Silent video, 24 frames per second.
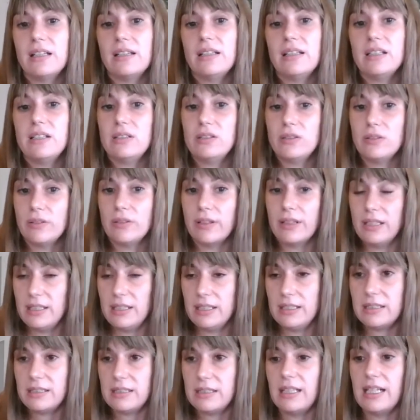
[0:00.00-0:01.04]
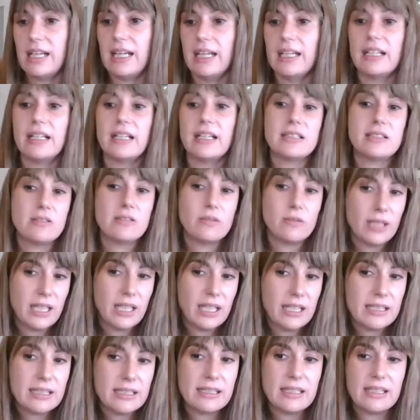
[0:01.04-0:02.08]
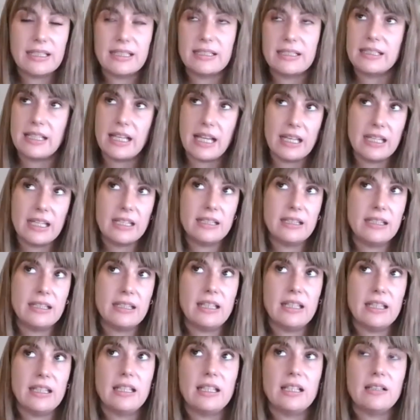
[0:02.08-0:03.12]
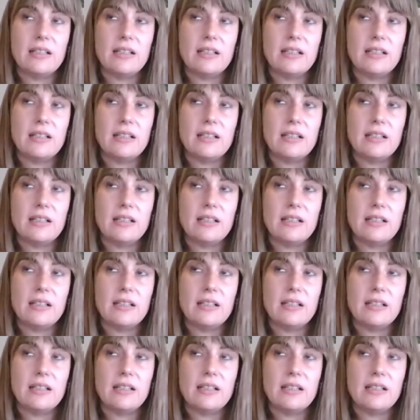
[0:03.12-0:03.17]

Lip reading: disorders like stress, anxiety,